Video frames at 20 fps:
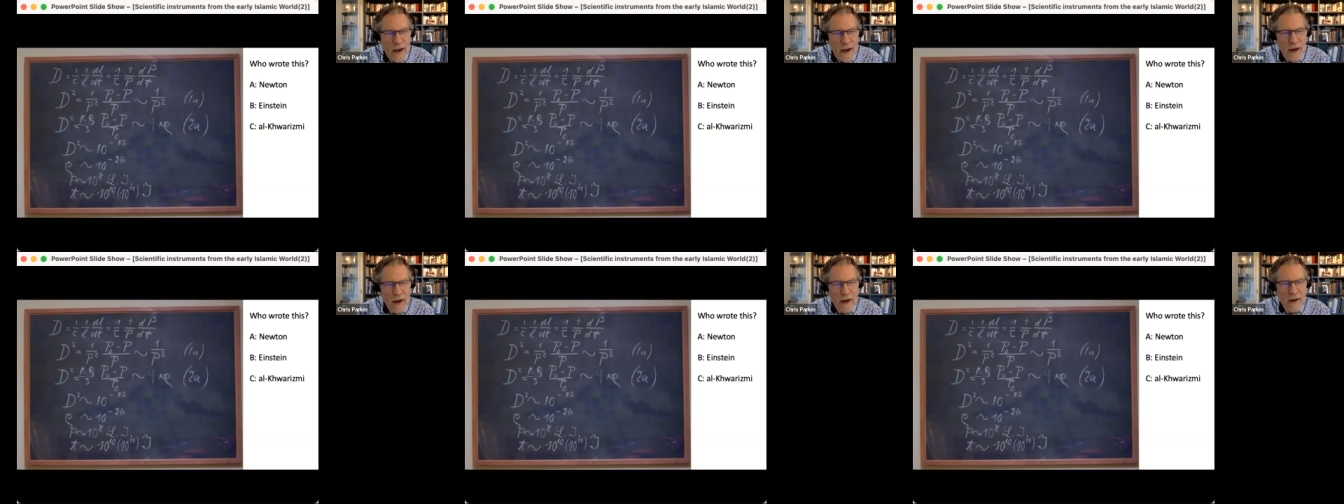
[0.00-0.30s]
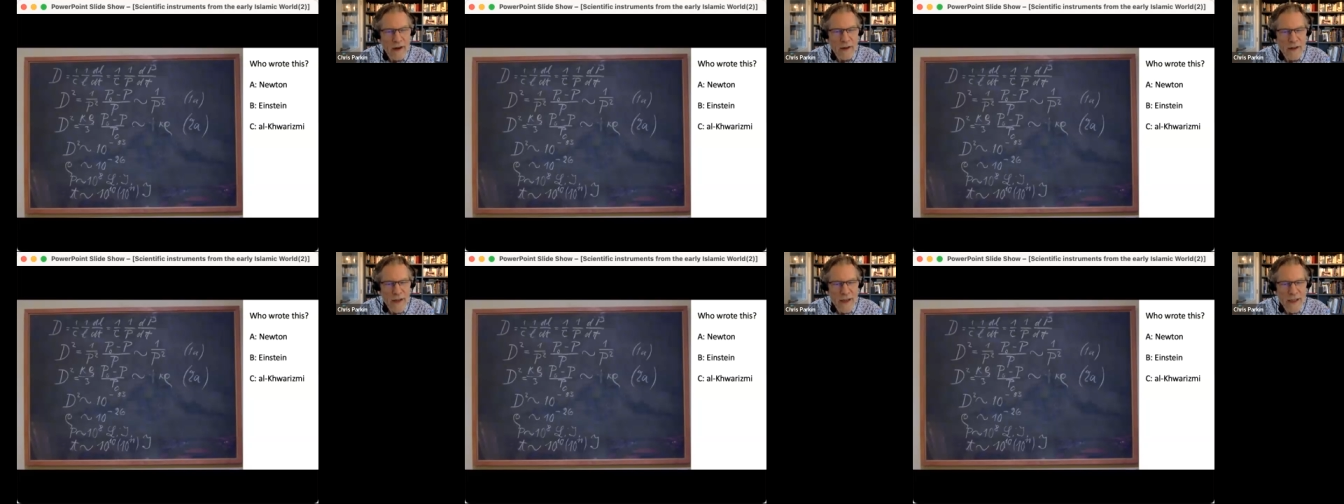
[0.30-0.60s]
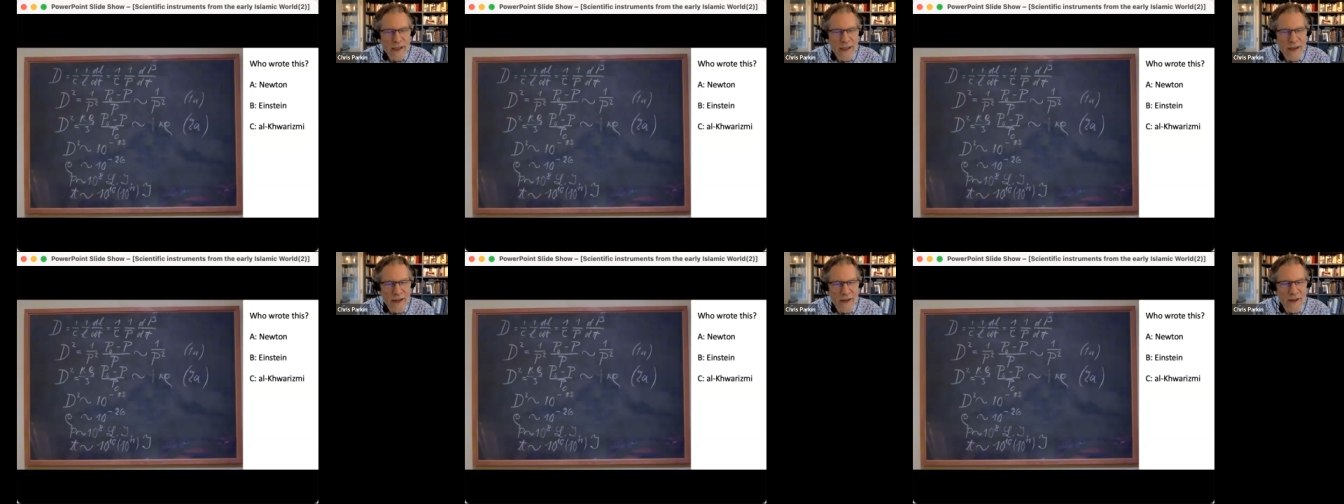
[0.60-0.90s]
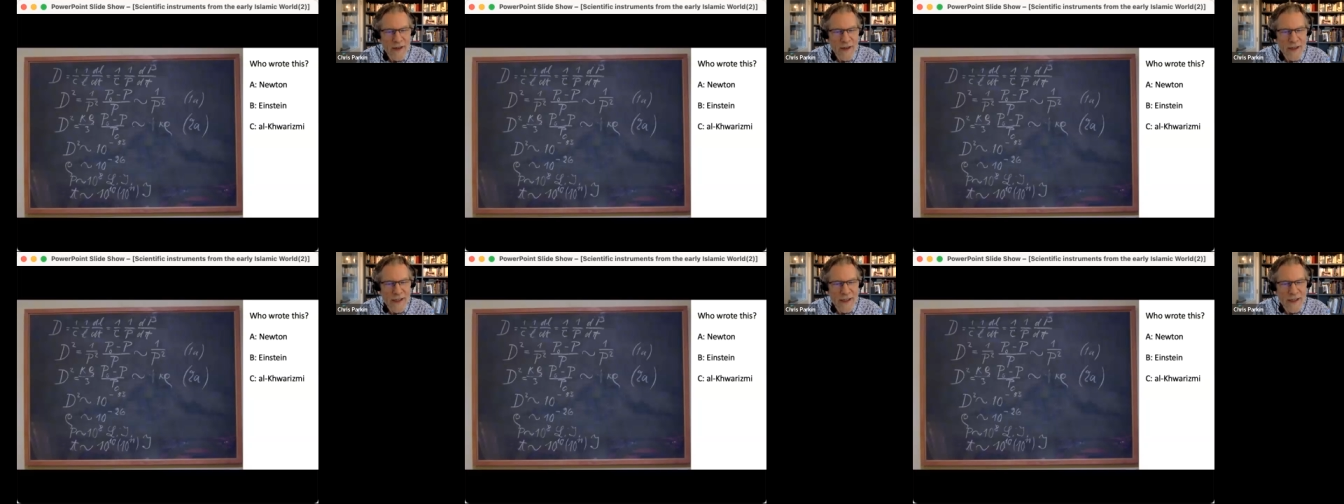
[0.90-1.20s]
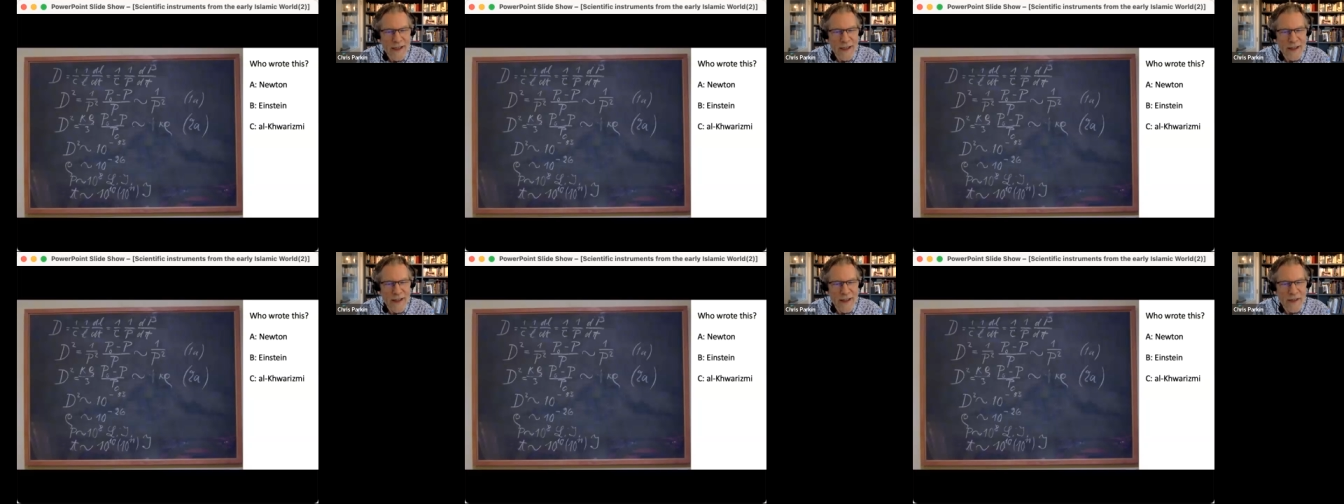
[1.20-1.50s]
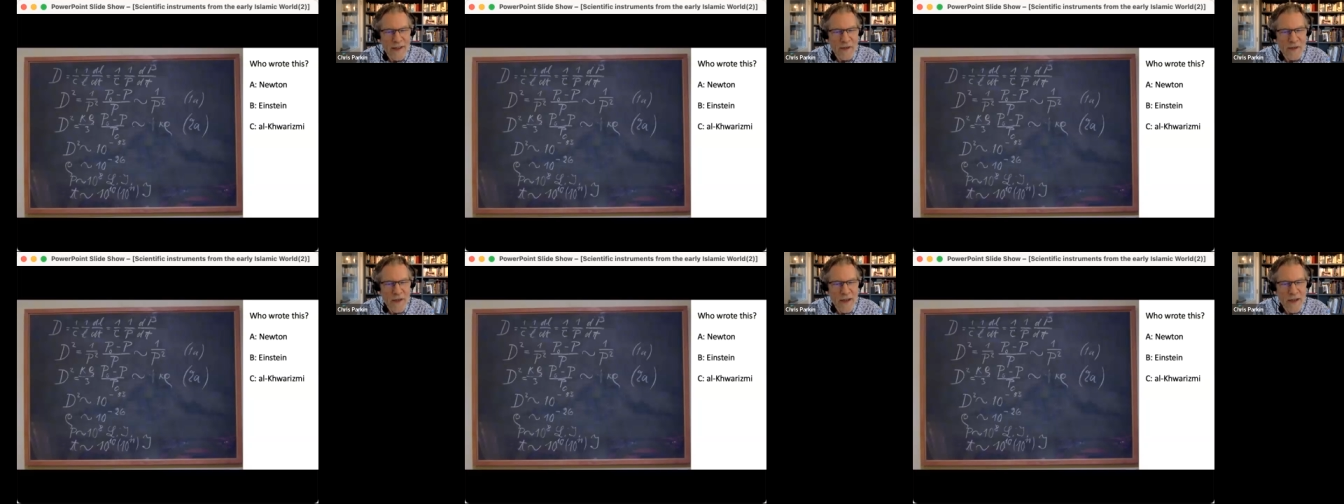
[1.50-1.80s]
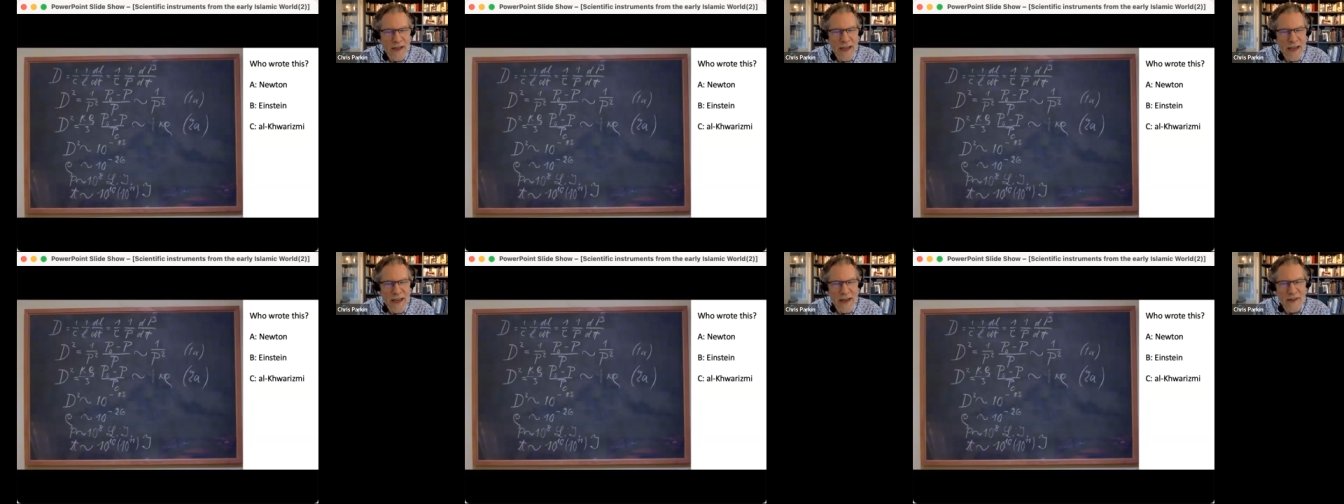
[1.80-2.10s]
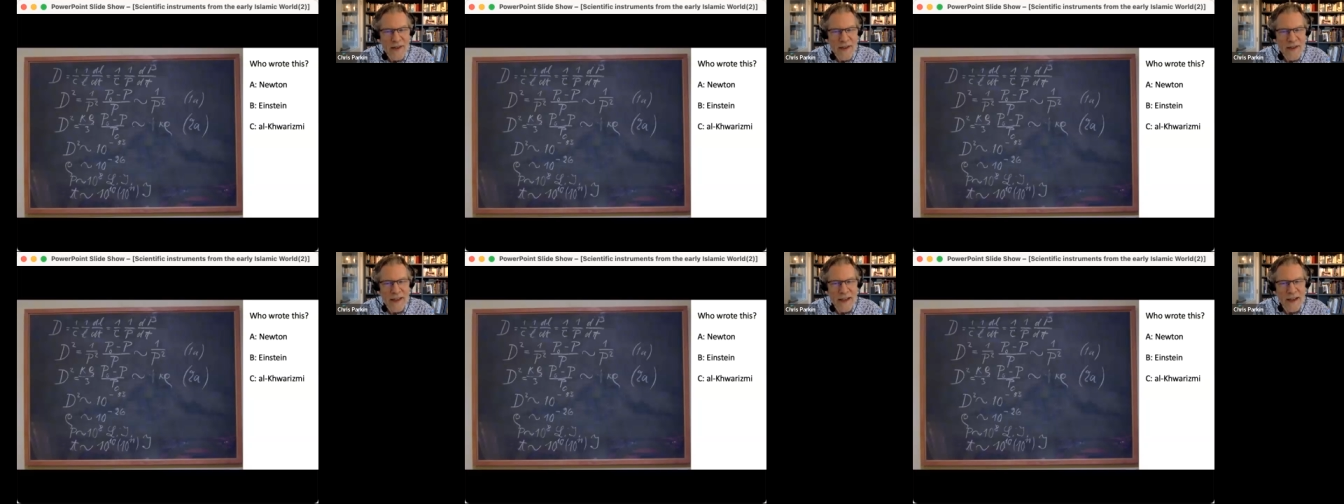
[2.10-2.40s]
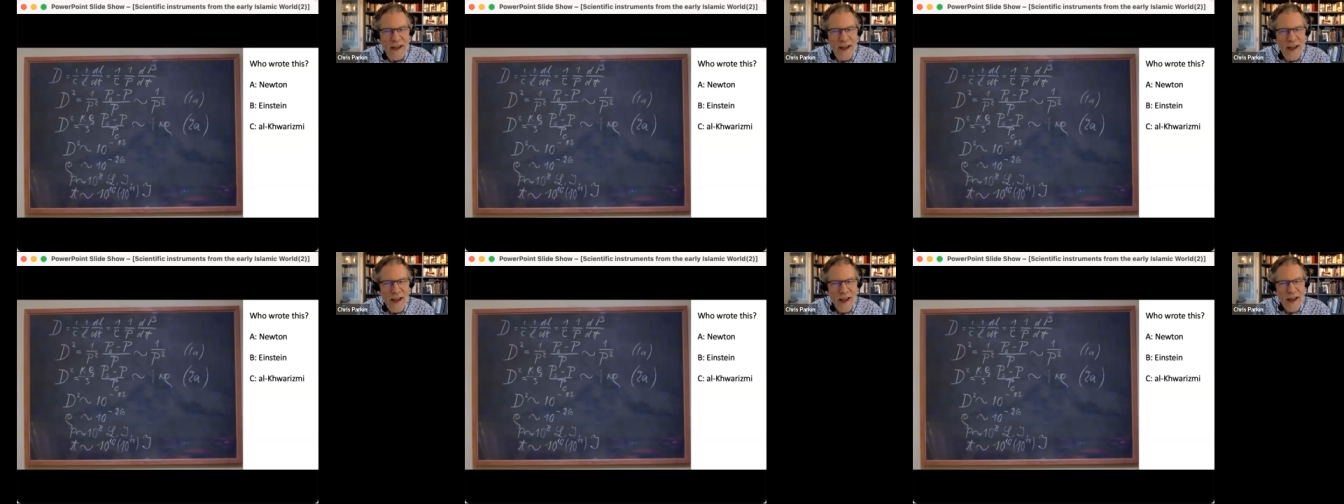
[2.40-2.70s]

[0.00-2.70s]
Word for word: oh, that's interesting. That's really interesting.